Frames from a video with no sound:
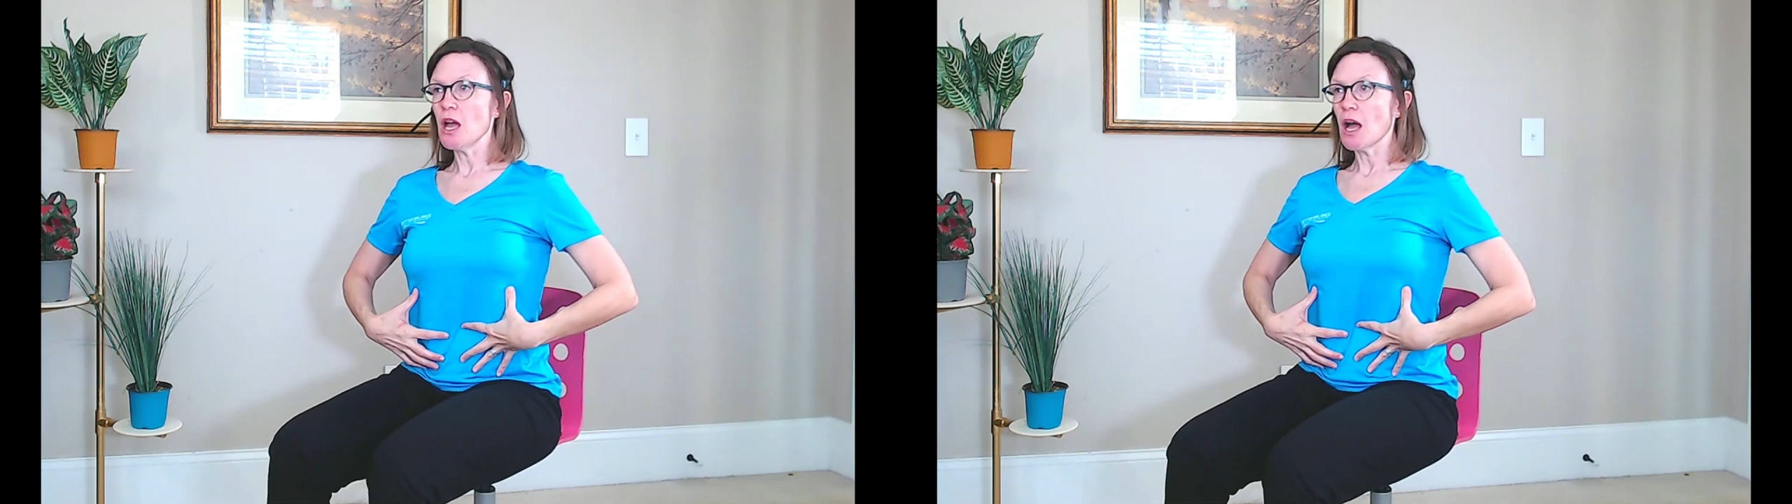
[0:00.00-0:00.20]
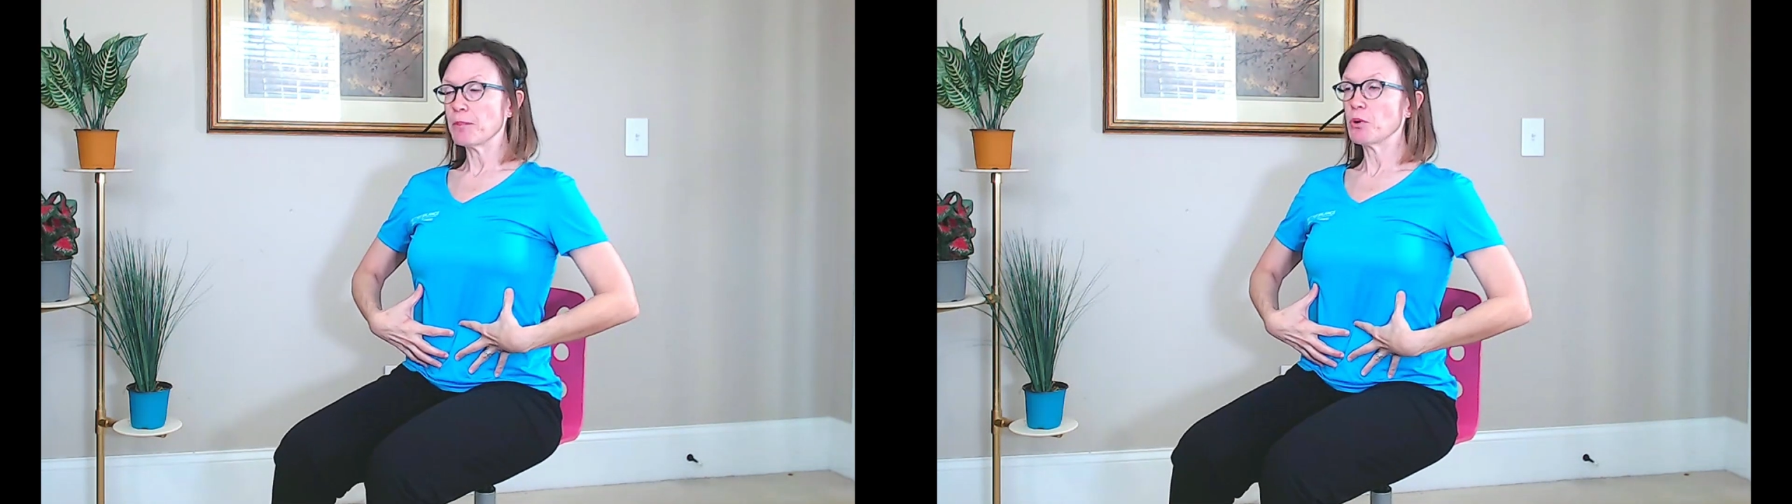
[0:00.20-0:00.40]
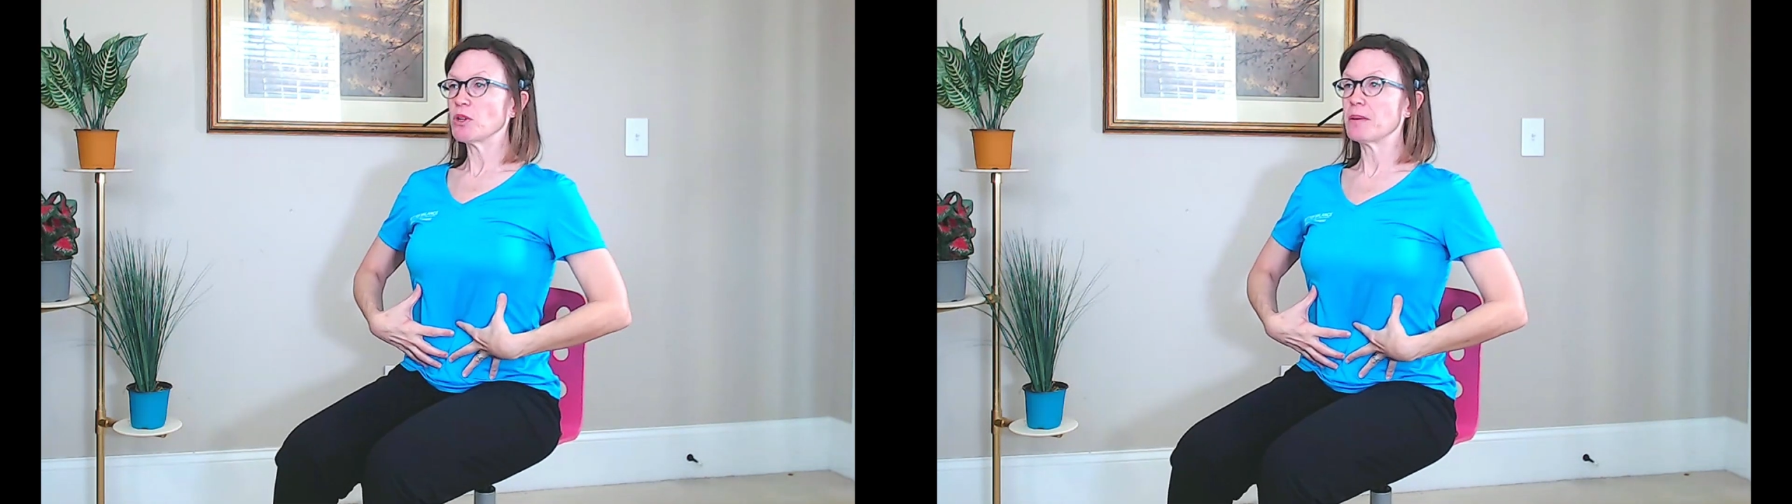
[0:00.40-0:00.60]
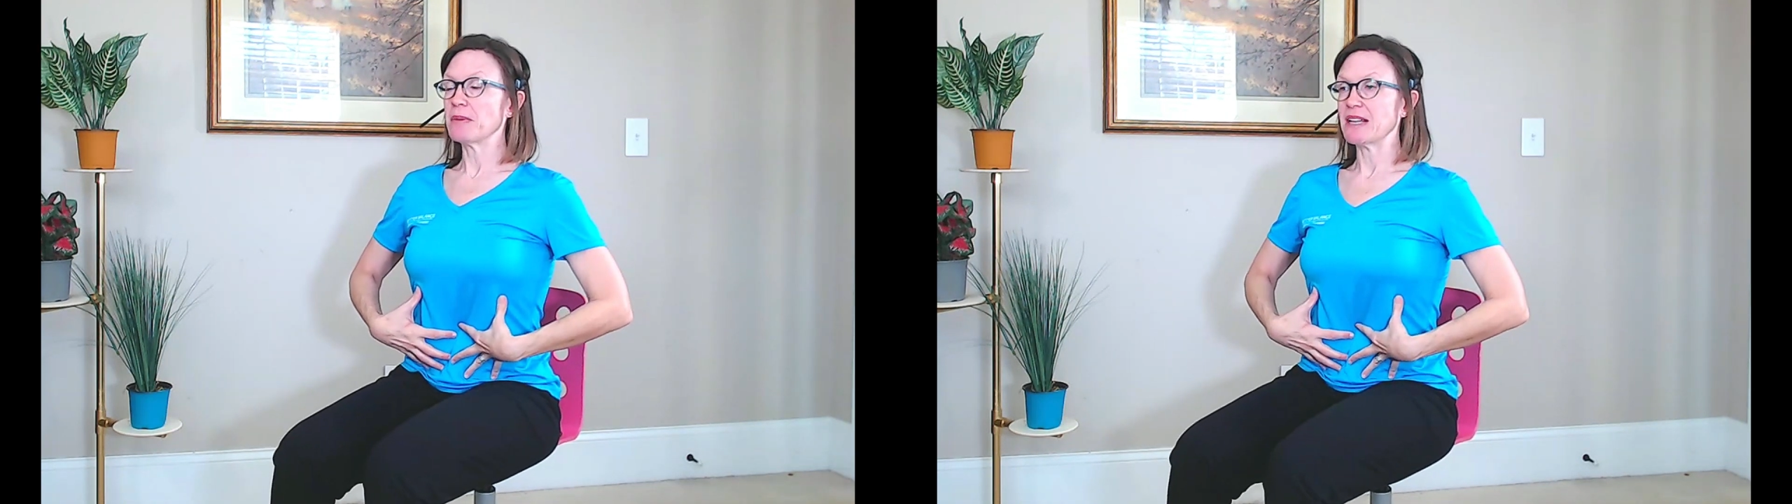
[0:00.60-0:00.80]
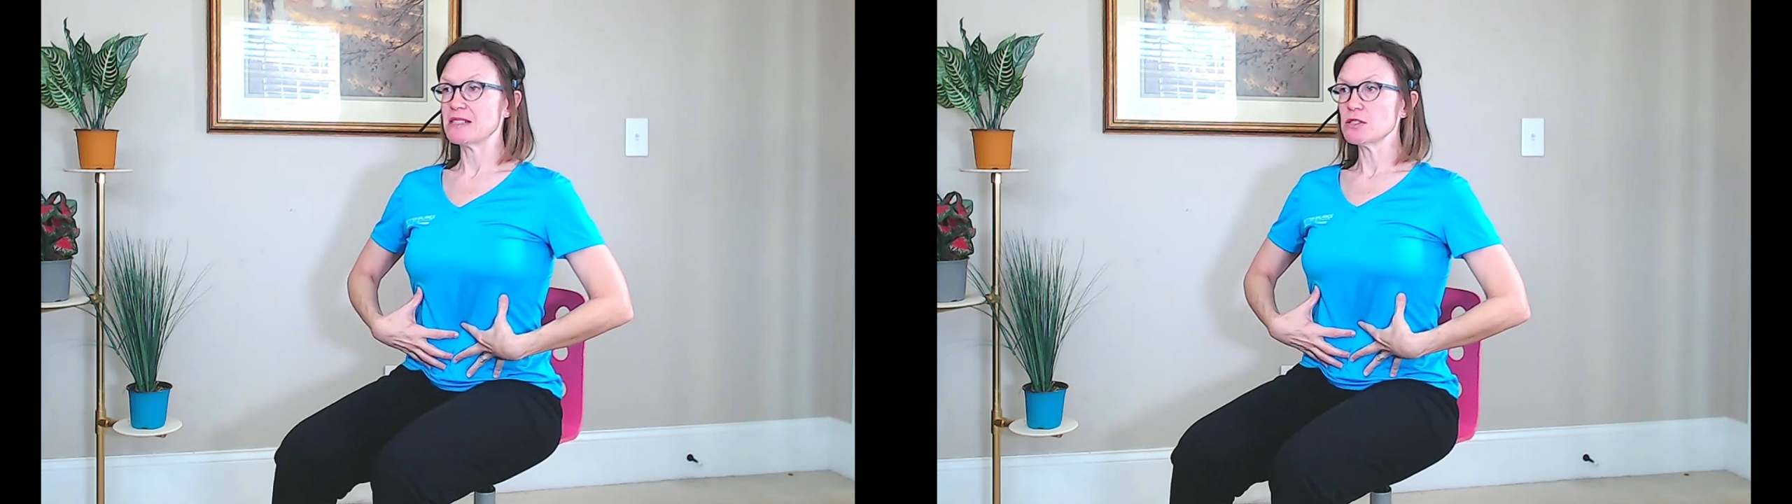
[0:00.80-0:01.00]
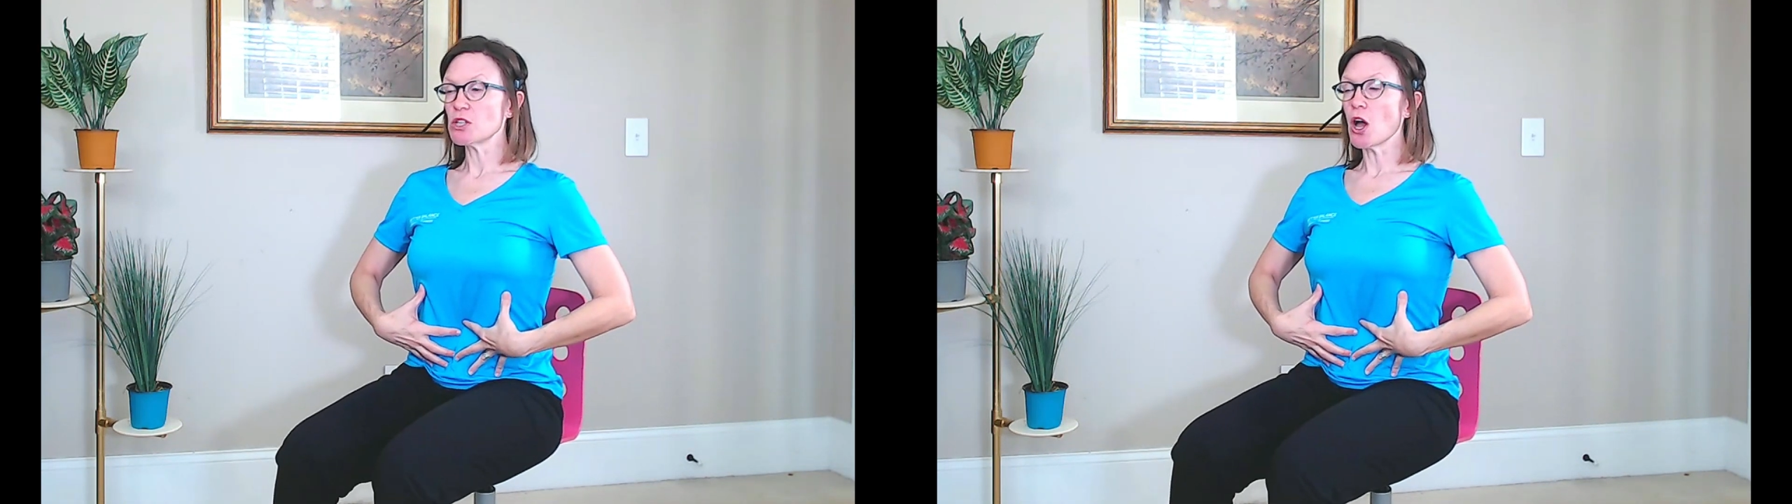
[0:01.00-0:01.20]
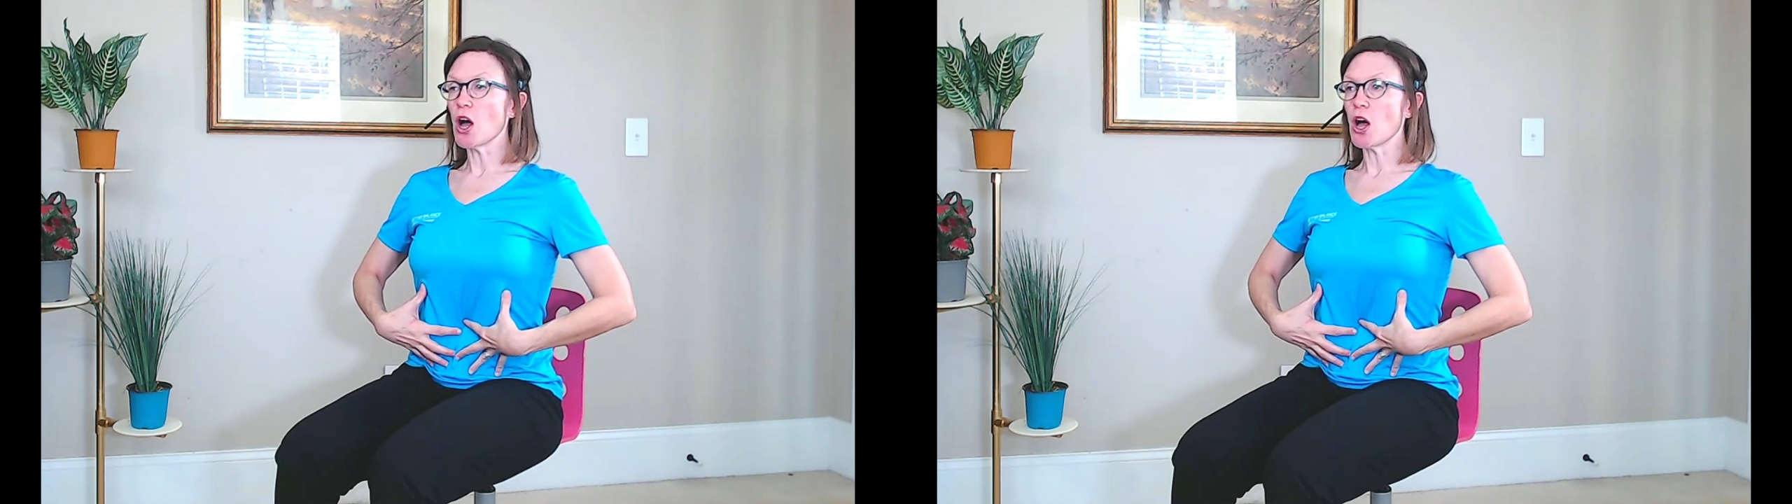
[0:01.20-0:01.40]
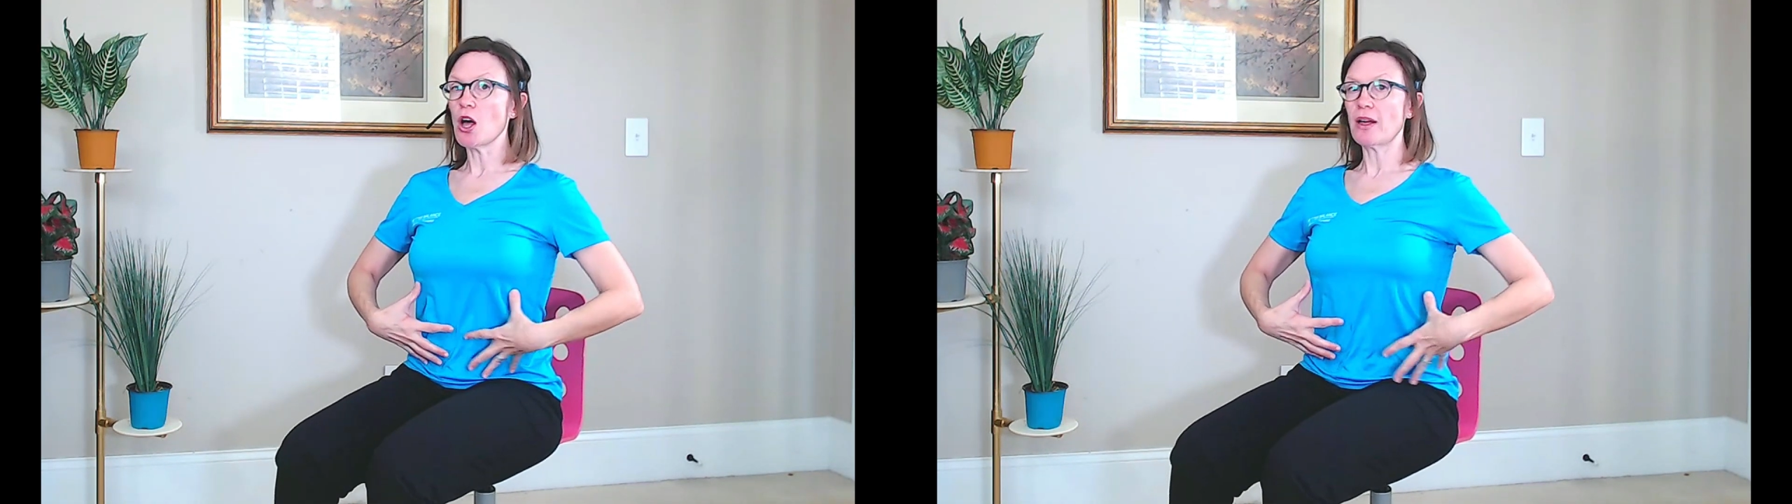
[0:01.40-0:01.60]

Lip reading: I'm pulled up nice and tall.